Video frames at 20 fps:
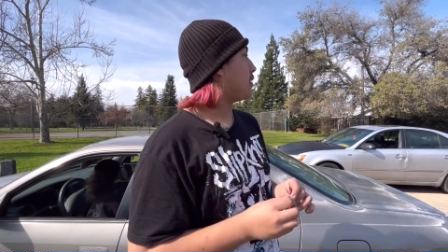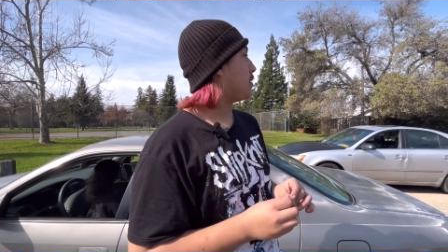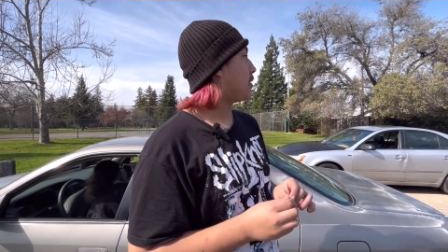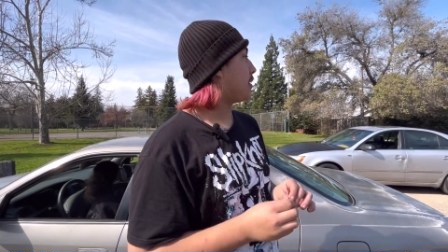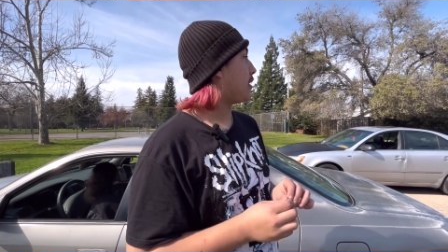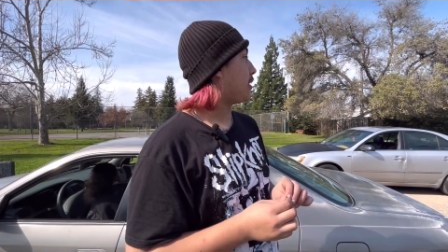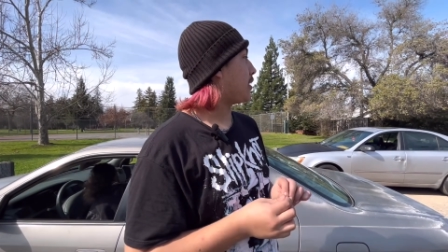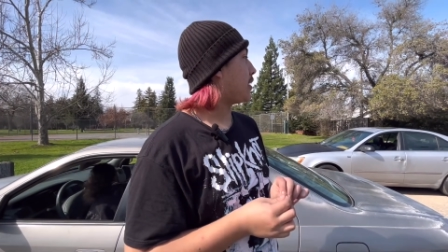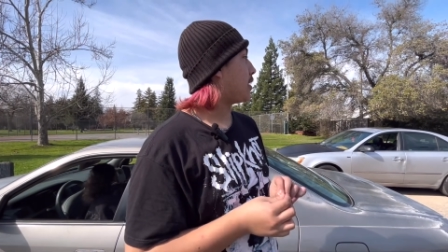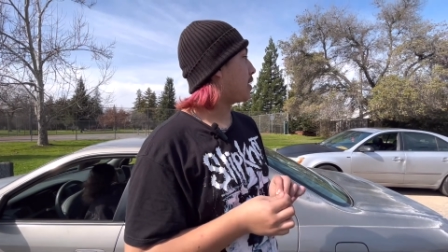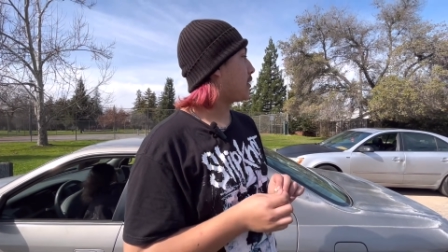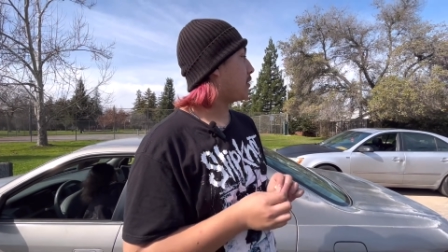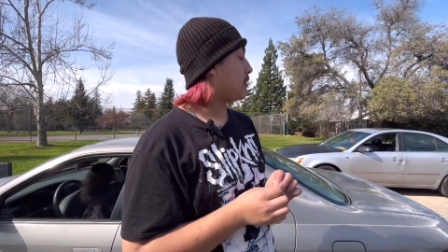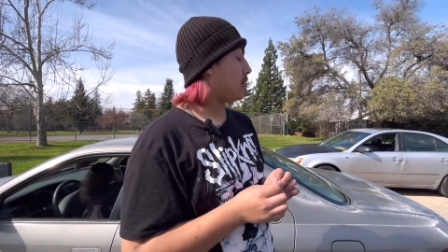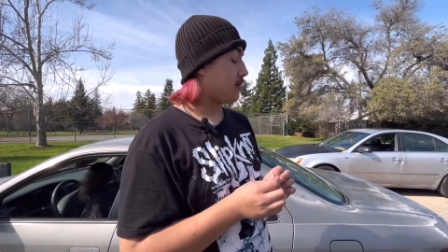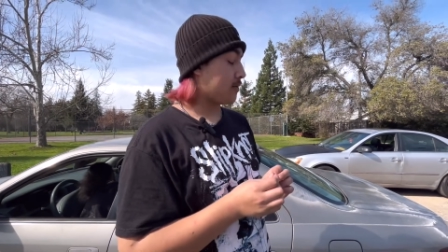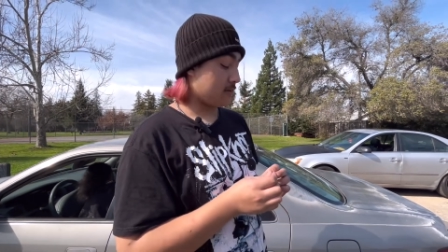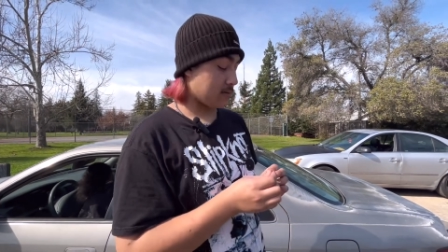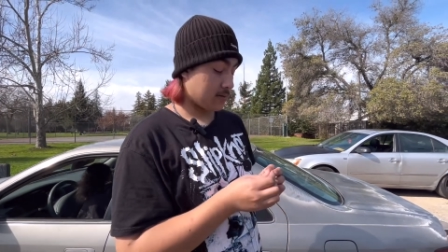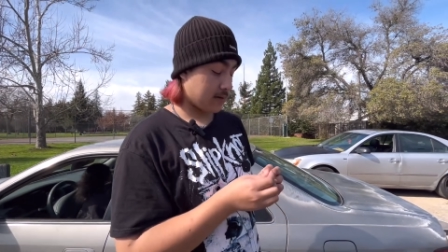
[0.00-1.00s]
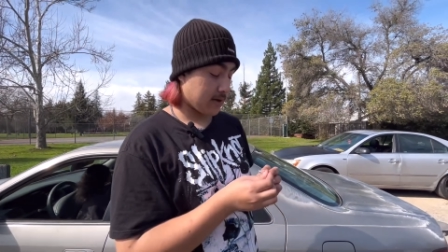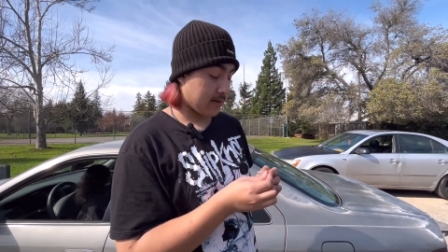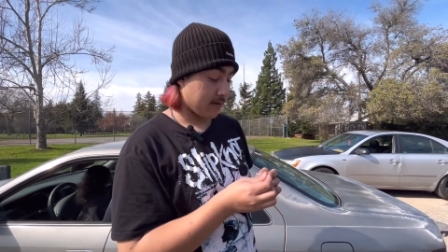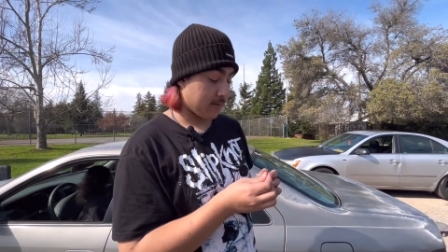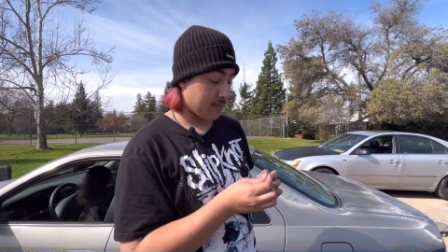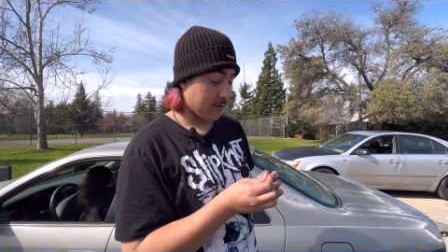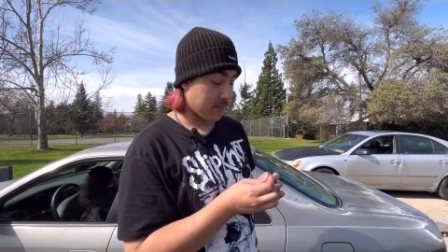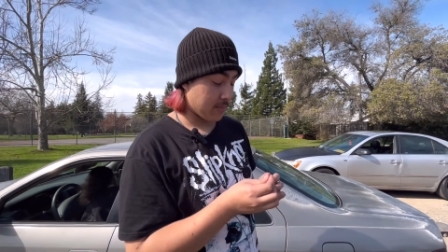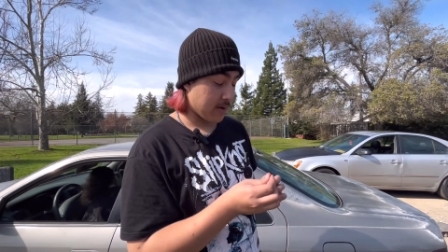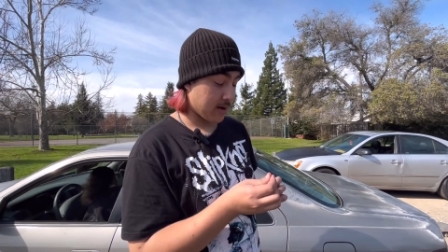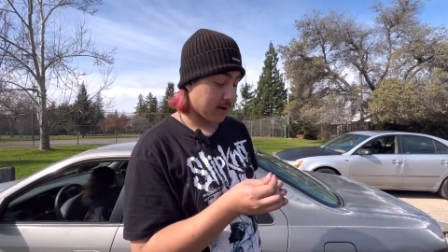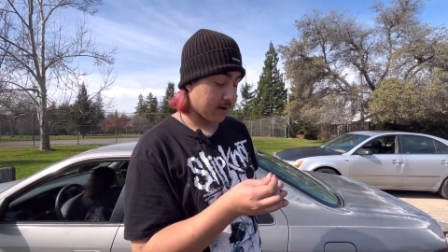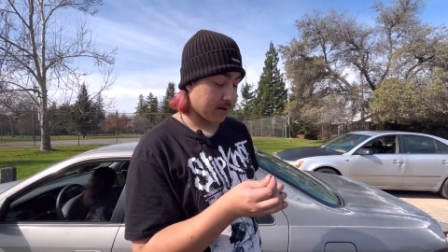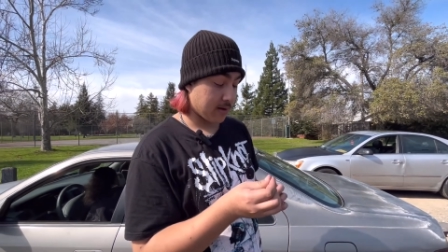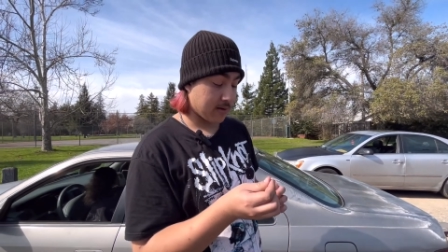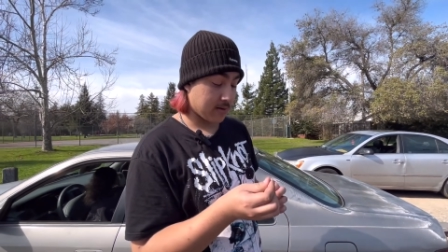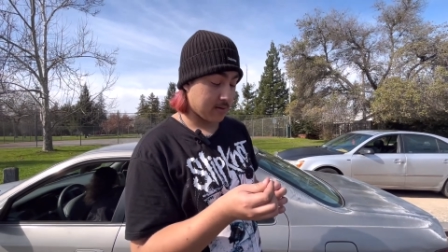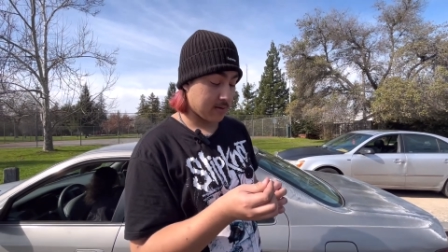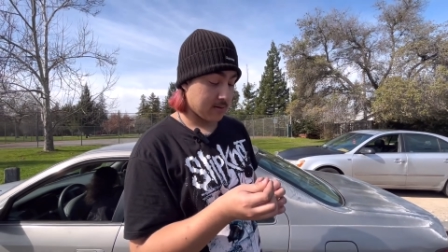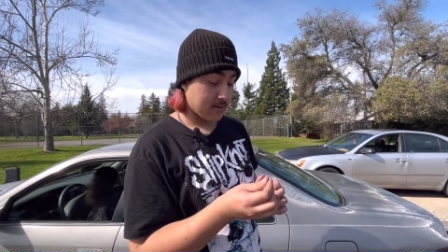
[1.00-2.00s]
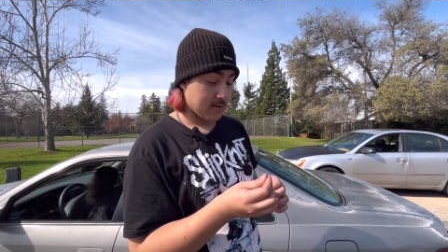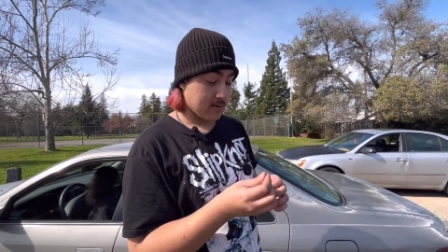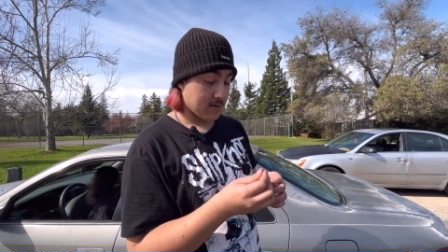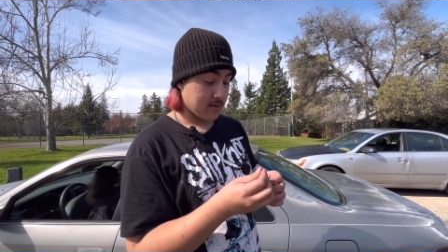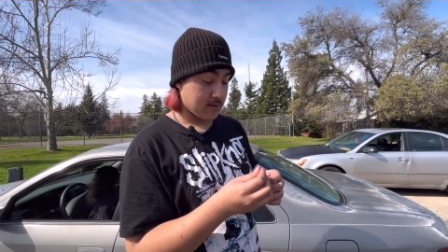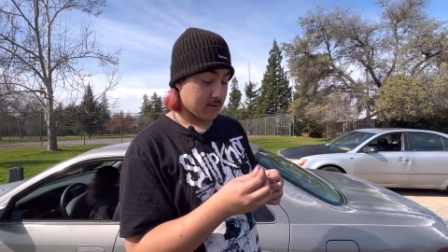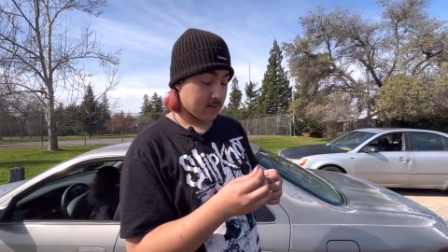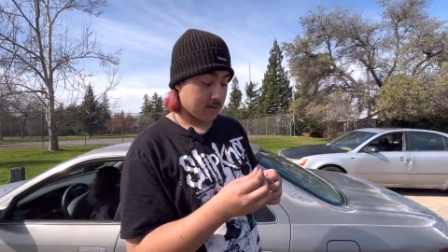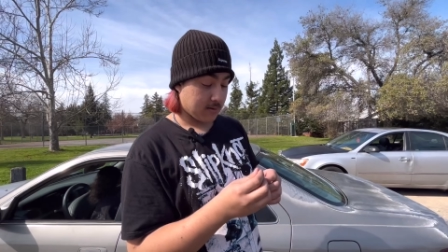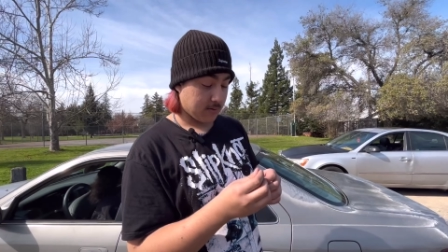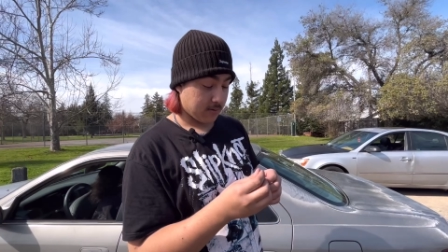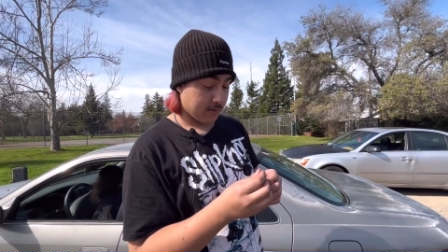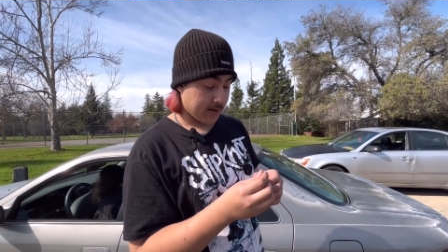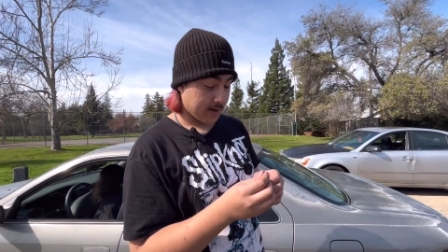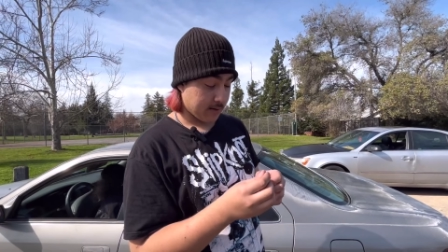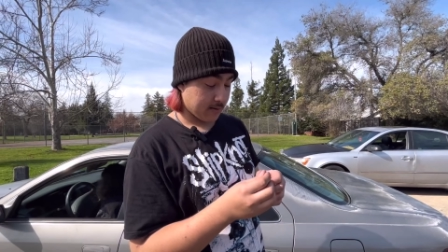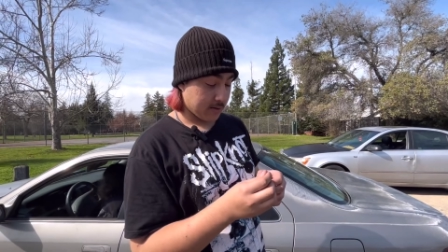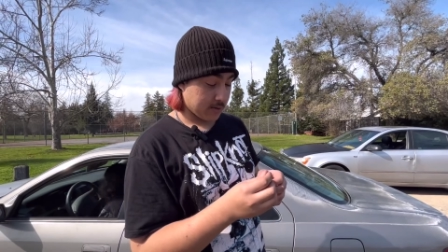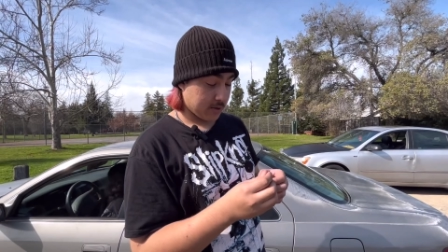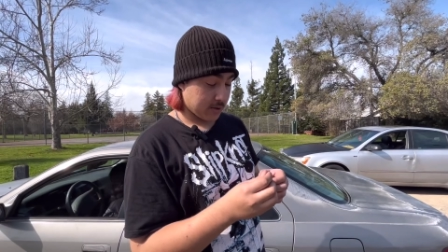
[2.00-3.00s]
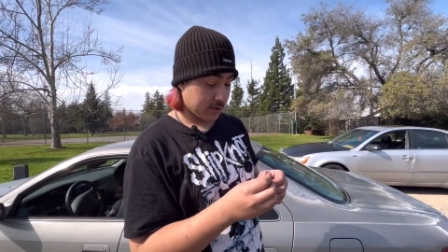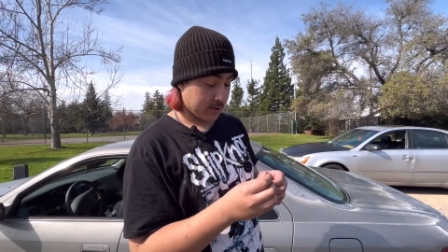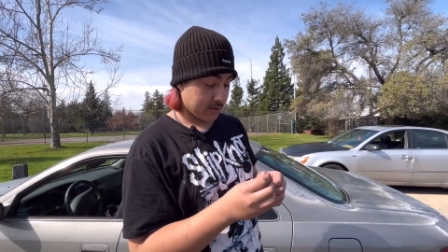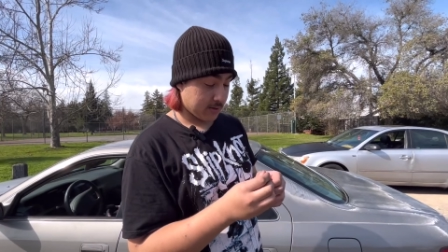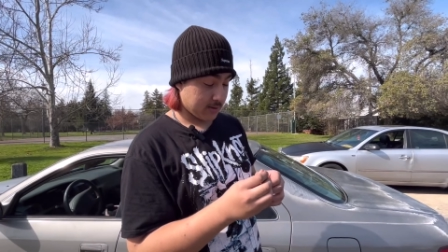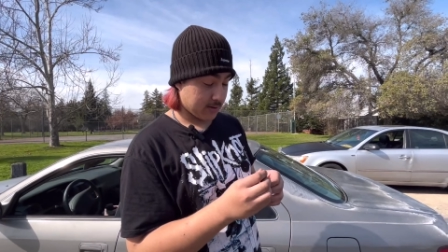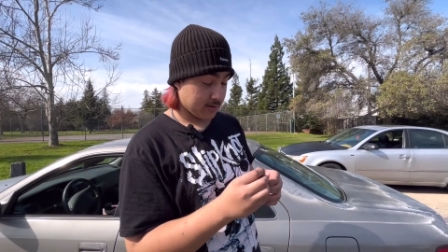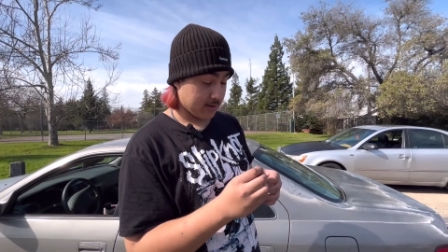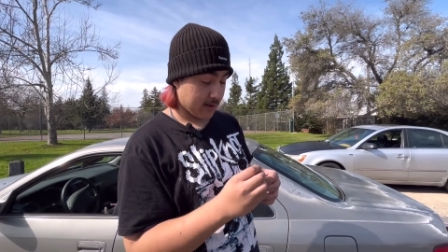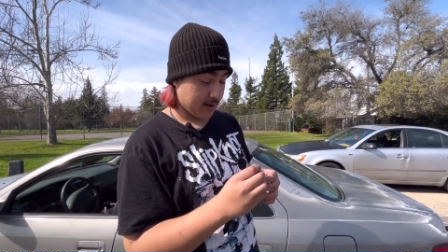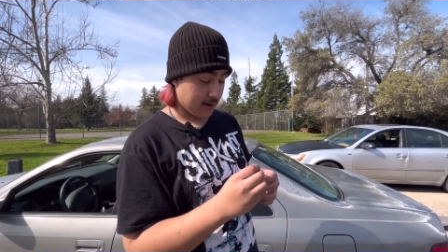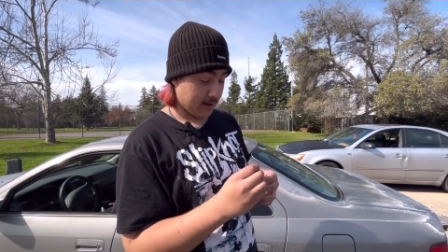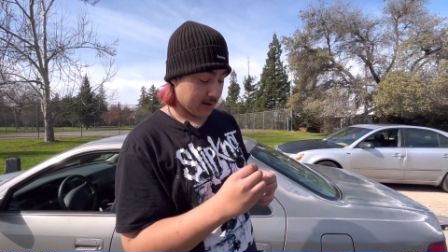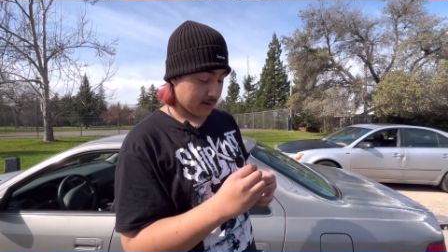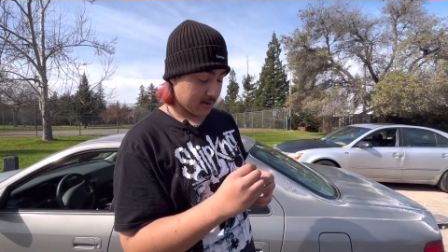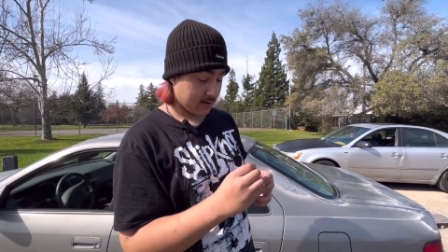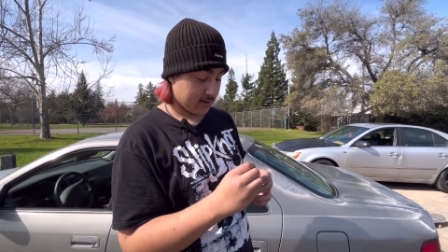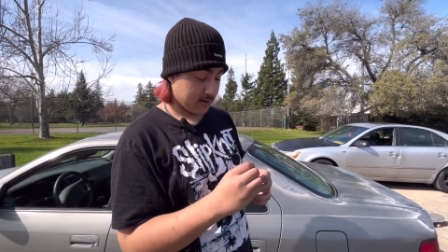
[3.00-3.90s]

Alrighty. That's a bit better. Oh wow, this shit look like...